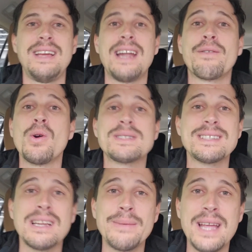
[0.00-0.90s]
And of course,
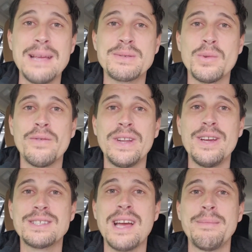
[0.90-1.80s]
there's going to be heaps more
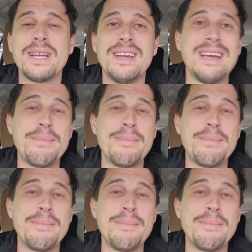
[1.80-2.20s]
videos coming